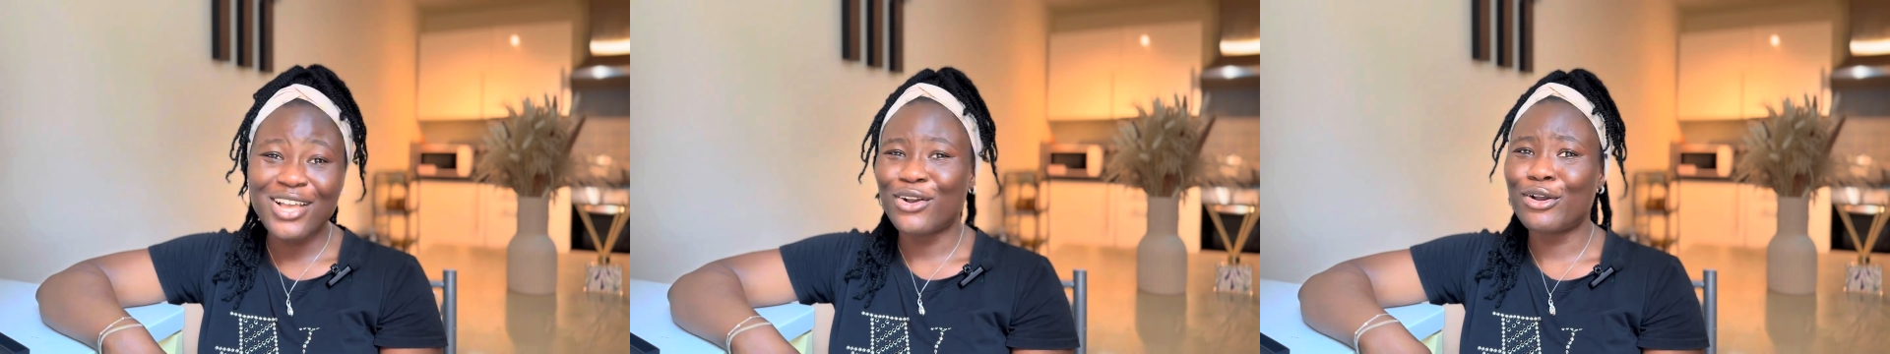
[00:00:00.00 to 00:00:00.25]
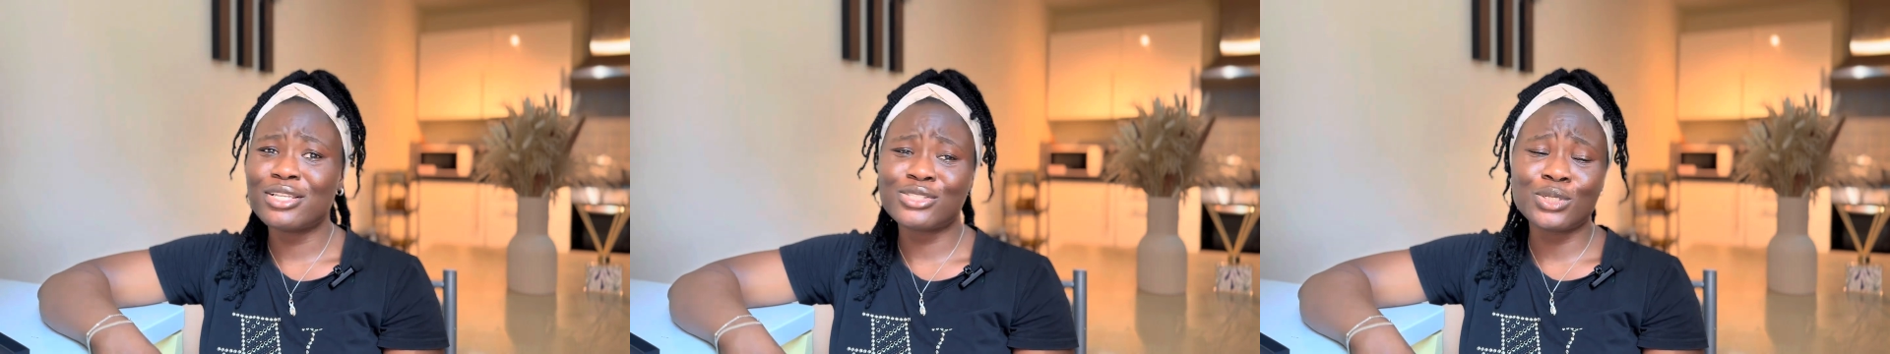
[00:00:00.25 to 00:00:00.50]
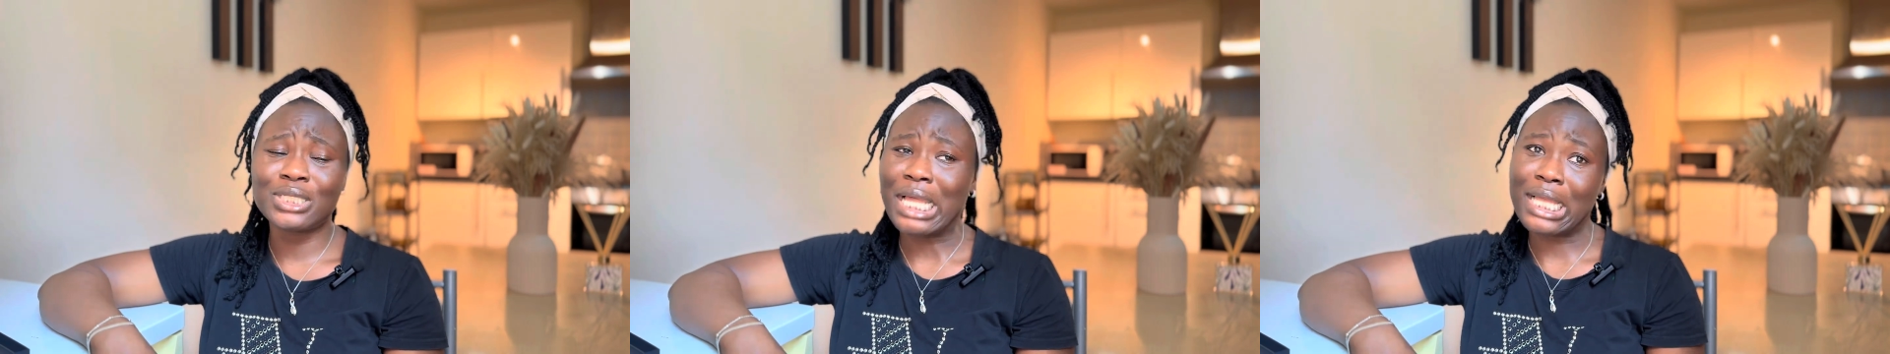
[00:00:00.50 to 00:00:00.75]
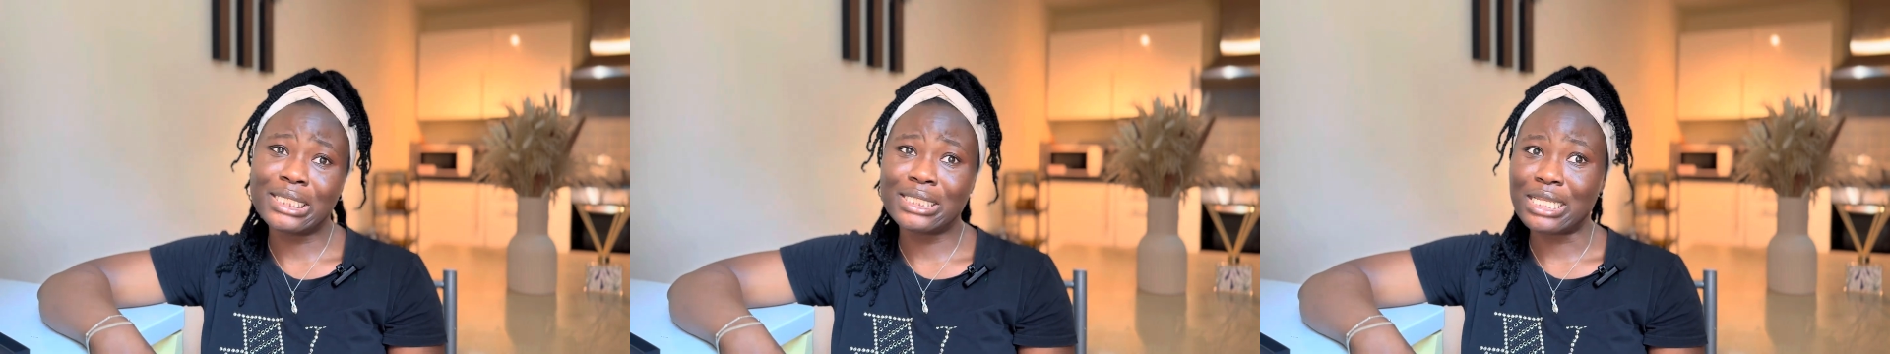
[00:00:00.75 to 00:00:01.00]
or it's not
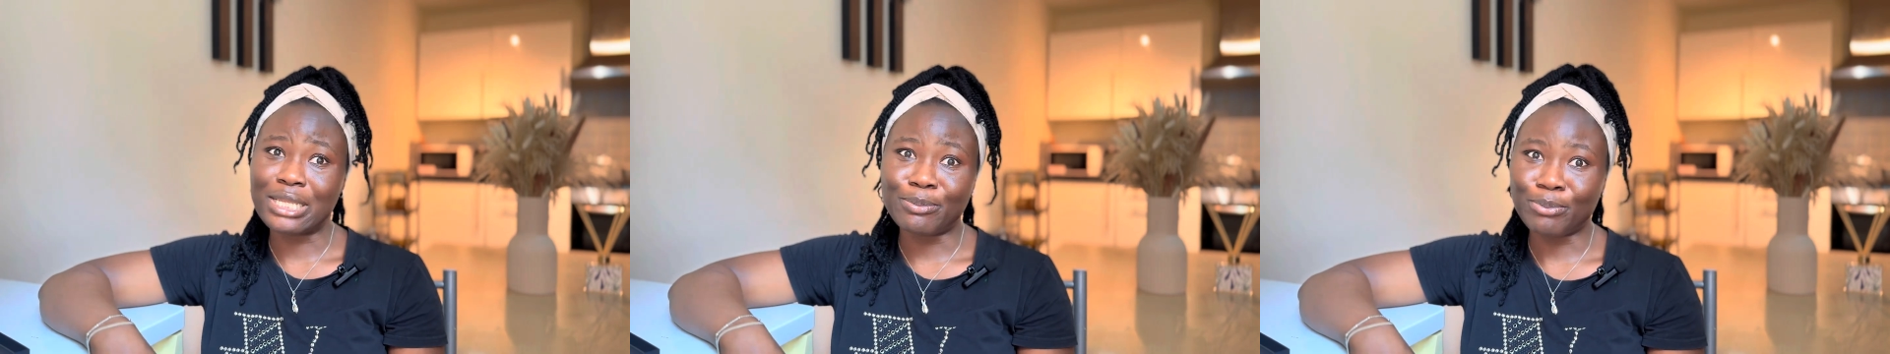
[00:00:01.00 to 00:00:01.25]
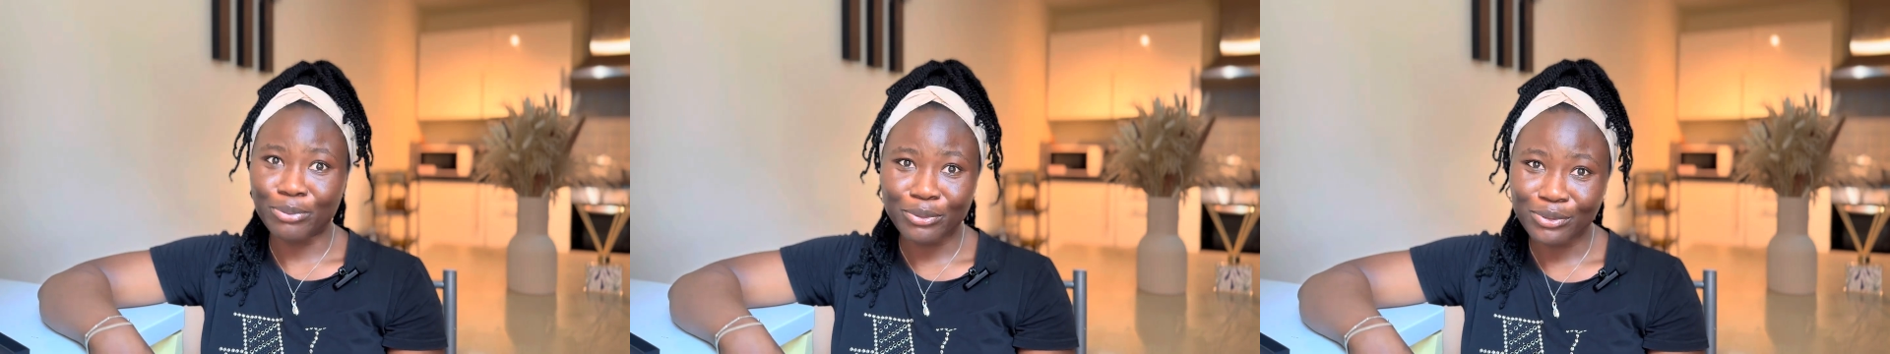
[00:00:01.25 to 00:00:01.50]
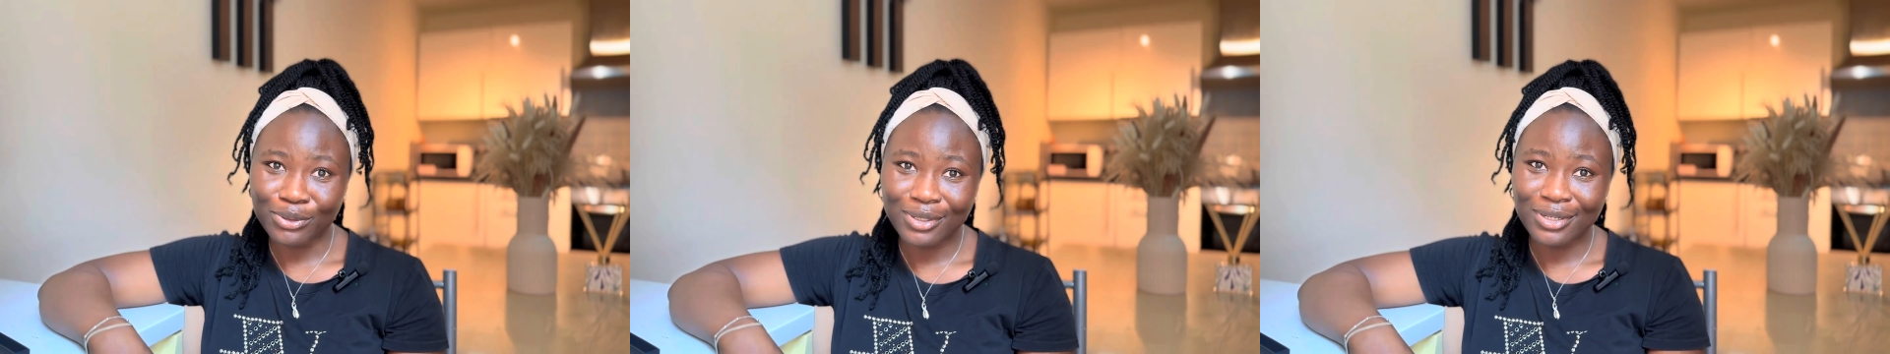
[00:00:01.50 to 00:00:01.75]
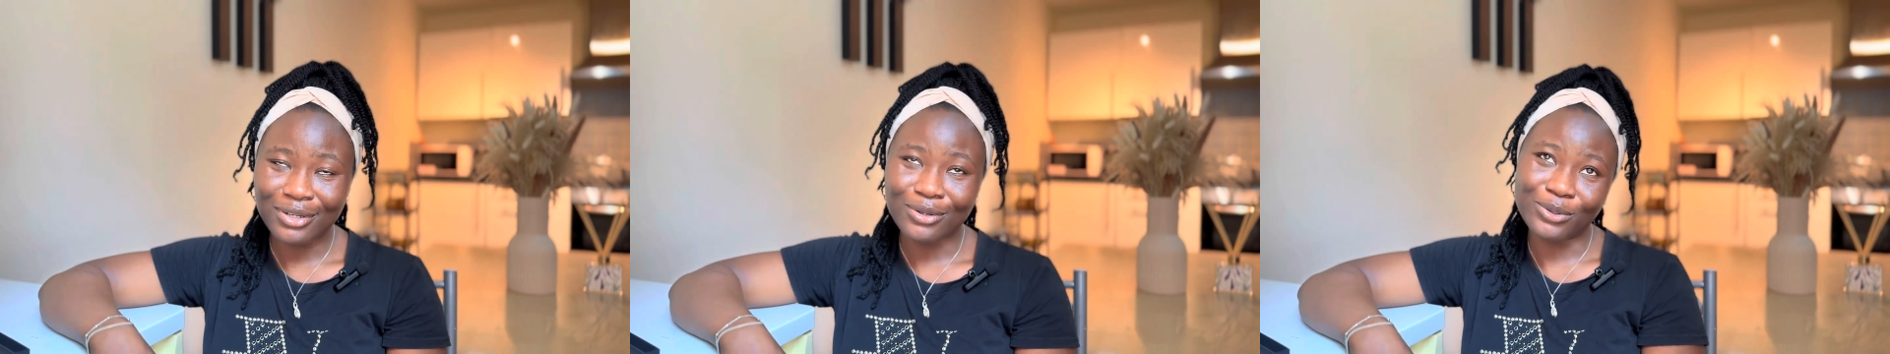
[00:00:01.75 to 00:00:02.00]
that deep,
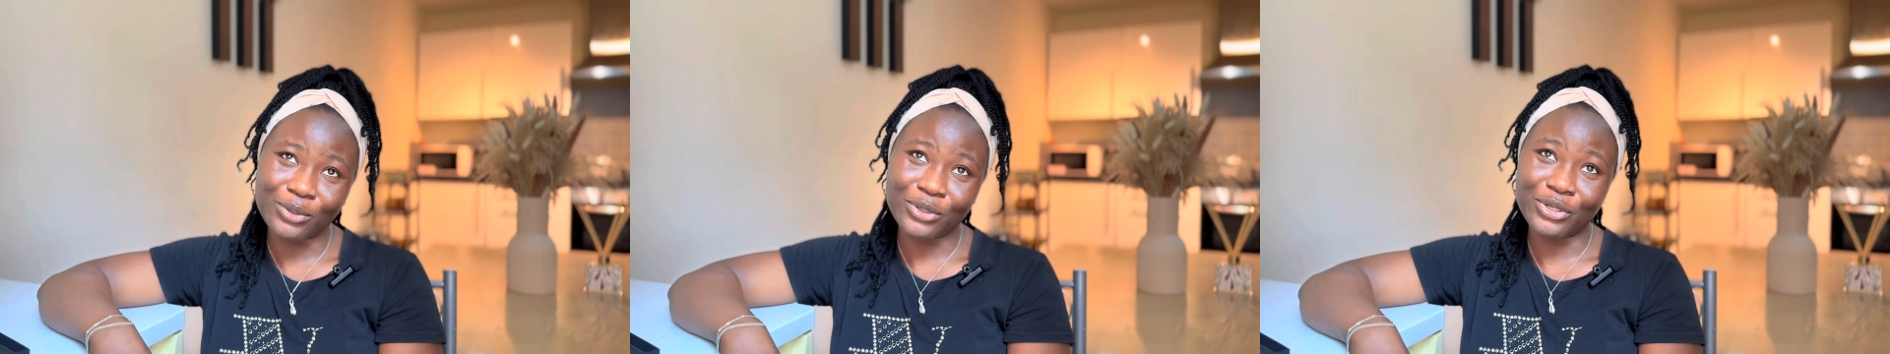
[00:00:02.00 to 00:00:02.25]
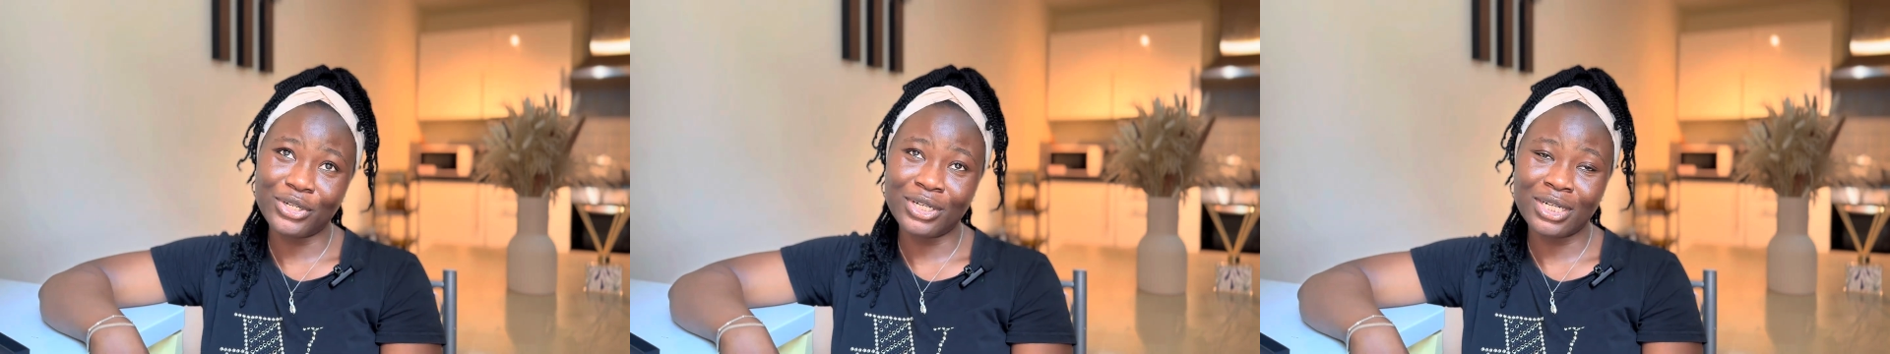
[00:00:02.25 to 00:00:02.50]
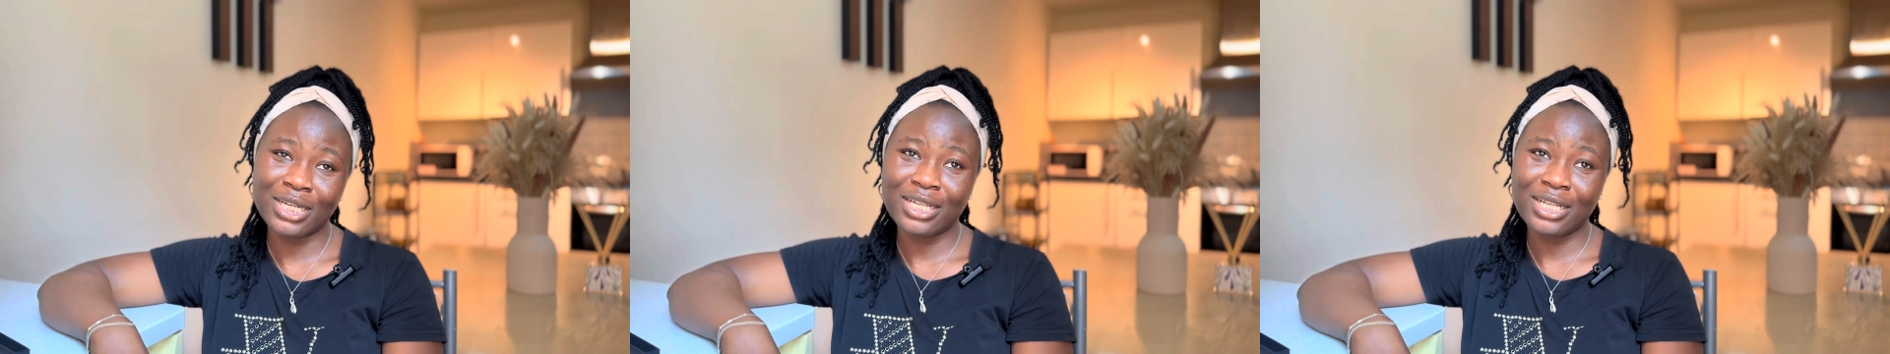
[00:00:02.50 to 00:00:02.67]
or